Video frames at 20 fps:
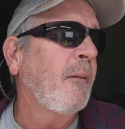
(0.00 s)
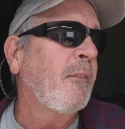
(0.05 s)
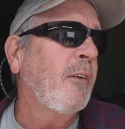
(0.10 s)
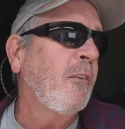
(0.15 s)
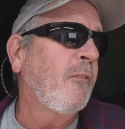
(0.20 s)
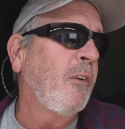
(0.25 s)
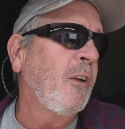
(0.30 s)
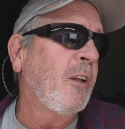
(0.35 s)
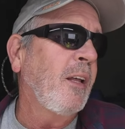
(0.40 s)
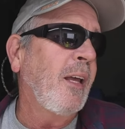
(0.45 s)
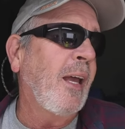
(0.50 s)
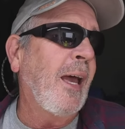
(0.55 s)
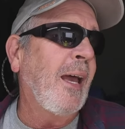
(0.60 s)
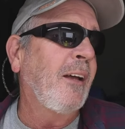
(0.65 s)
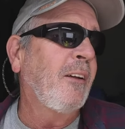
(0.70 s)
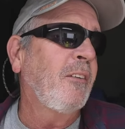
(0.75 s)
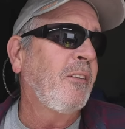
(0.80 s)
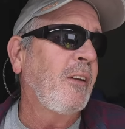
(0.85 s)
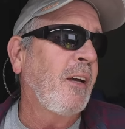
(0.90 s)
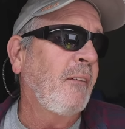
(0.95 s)
I've never
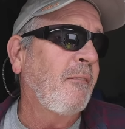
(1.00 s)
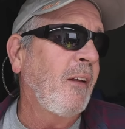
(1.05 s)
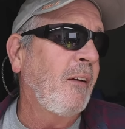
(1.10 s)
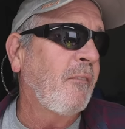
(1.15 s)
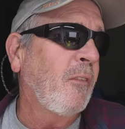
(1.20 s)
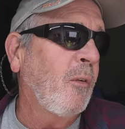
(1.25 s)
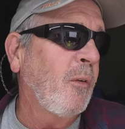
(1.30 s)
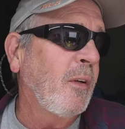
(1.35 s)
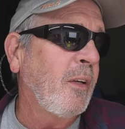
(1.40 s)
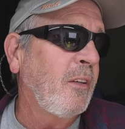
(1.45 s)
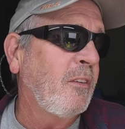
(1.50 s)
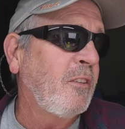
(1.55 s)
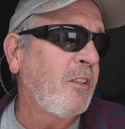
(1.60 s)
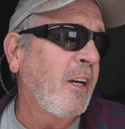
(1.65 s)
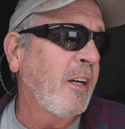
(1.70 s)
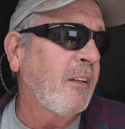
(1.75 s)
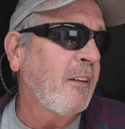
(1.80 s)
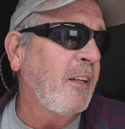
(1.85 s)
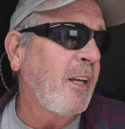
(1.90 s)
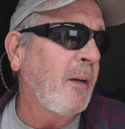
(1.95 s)
really
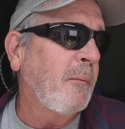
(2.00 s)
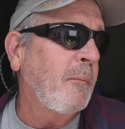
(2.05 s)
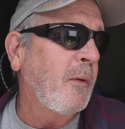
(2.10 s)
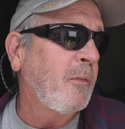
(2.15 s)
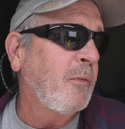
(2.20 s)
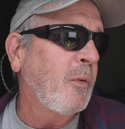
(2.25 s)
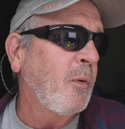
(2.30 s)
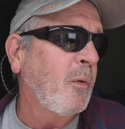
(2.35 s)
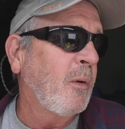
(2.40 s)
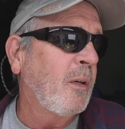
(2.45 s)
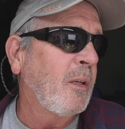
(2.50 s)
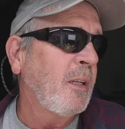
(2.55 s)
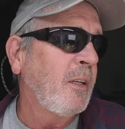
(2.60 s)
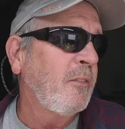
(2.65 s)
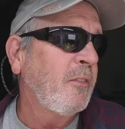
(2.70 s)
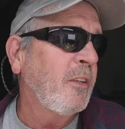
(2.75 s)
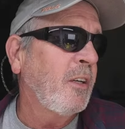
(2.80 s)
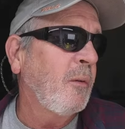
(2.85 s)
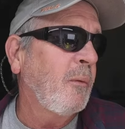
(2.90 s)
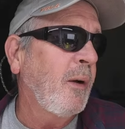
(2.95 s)
checked that before.
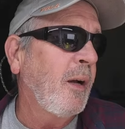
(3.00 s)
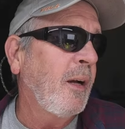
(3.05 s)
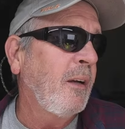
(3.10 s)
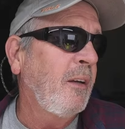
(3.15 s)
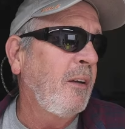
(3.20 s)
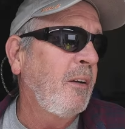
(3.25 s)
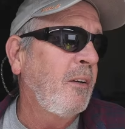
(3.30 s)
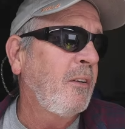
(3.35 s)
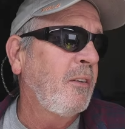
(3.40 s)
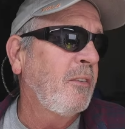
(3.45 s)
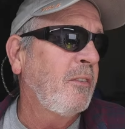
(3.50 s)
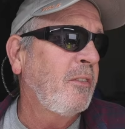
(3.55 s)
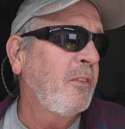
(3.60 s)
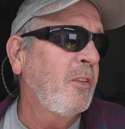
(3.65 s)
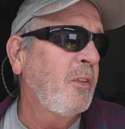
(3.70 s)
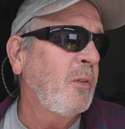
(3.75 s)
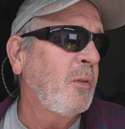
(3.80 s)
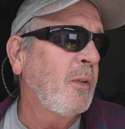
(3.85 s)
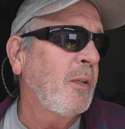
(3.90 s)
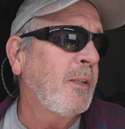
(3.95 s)
Let's go out here
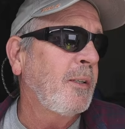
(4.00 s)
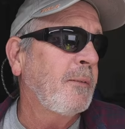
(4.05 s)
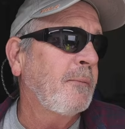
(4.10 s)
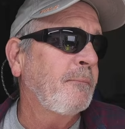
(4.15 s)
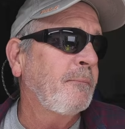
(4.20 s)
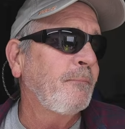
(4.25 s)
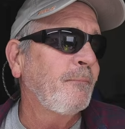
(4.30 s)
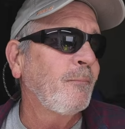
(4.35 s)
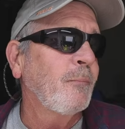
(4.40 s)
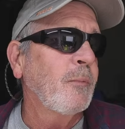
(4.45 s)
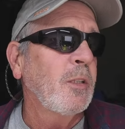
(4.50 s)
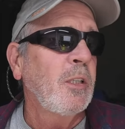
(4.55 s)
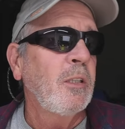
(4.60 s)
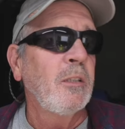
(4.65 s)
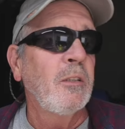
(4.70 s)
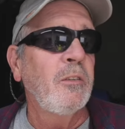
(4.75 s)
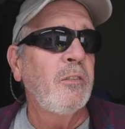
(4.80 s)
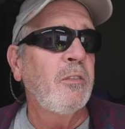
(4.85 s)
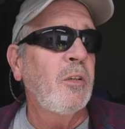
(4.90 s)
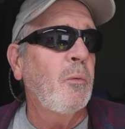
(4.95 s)
to
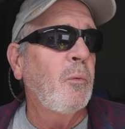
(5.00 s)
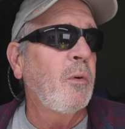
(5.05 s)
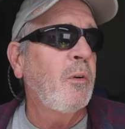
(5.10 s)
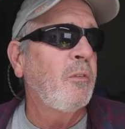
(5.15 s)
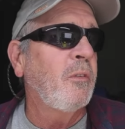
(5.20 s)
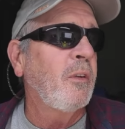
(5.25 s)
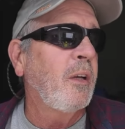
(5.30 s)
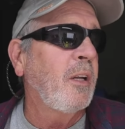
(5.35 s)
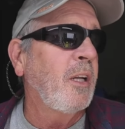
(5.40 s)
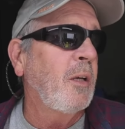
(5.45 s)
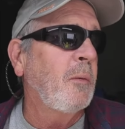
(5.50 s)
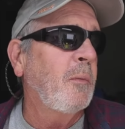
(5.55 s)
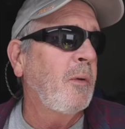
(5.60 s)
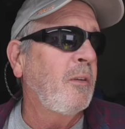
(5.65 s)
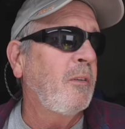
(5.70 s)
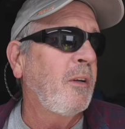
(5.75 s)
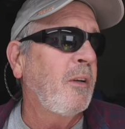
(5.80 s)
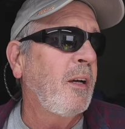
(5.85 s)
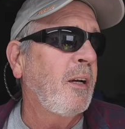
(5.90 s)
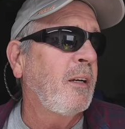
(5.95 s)
let's see, where's that
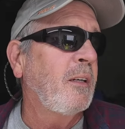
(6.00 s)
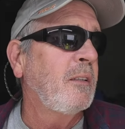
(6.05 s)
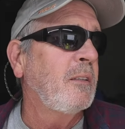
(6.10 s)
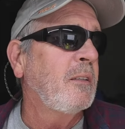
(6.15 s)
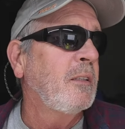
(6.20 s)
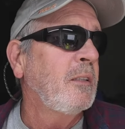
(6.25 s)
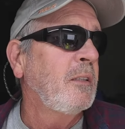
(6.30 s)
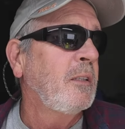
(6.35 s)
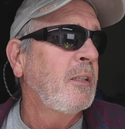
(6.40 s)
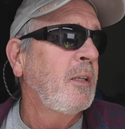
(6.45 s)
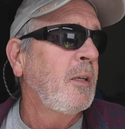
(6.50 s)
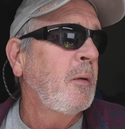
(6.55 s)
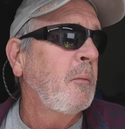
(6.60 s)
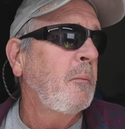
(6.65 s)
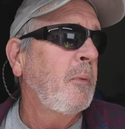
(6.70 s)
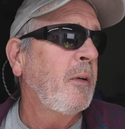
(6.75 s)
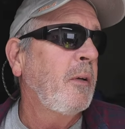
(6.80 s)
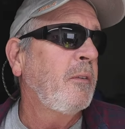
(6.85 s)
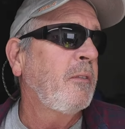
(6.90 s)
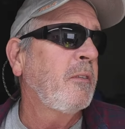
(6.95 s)
image at?
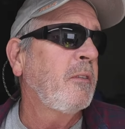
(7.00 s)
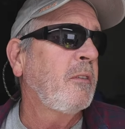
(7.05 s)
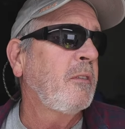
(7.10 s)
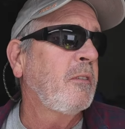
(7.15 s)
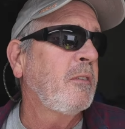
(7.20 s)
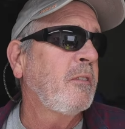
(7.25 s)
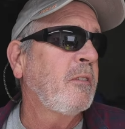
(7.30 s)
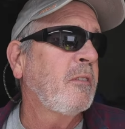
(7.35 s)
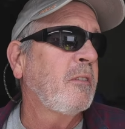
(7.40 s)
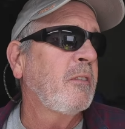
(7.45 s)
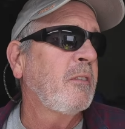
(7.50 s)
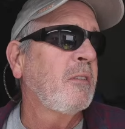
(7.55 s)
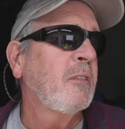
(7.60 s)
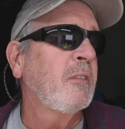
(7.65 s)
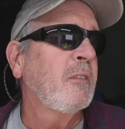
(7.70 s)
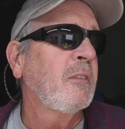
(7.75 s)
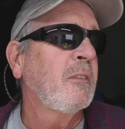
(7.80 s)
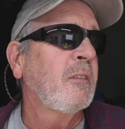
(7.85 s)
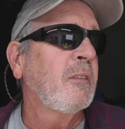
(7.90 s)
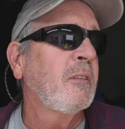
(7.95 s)
Pictures.
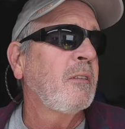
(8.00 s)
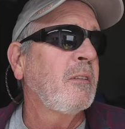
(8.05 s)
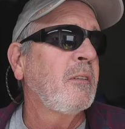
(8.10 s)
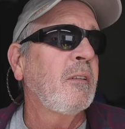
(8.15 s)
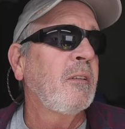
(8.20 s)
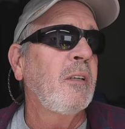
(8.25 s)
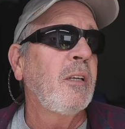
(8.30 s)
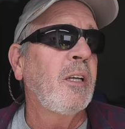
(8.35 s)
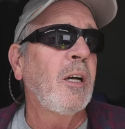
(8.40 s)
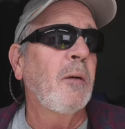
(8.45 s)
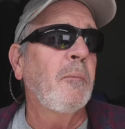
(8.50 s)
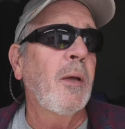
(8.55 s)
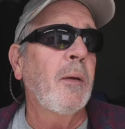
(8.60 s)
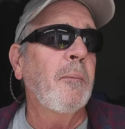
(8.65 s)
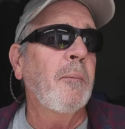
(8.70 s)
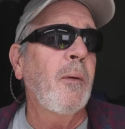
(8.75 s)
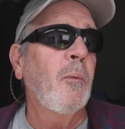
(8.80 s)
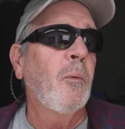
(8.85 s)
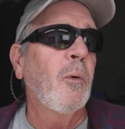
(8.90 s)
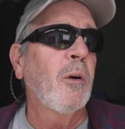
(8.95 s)
You're
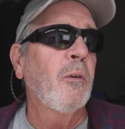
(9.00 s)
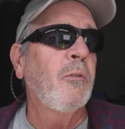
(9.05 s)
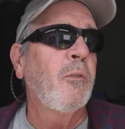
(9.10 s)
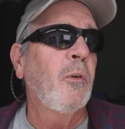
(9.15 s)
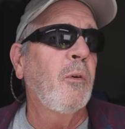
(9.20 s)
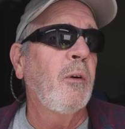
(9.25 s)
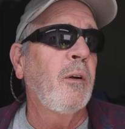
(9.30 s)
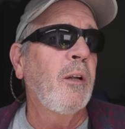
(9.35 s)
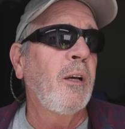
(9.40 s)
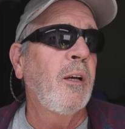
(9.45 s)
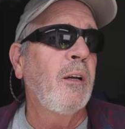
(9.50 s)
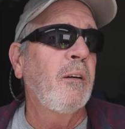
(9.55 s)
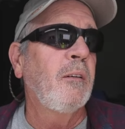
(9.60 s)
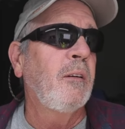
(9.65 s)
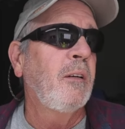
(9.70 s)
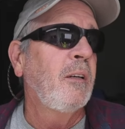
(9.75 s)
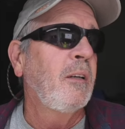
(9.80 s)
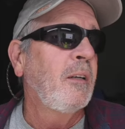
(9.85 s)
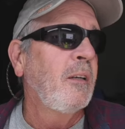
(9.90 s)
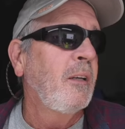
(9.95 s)
gonna make me work for it
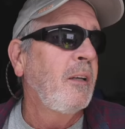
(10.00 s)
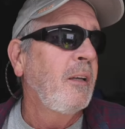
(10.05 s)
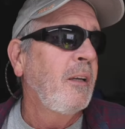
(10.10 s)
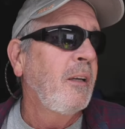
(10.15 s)
now.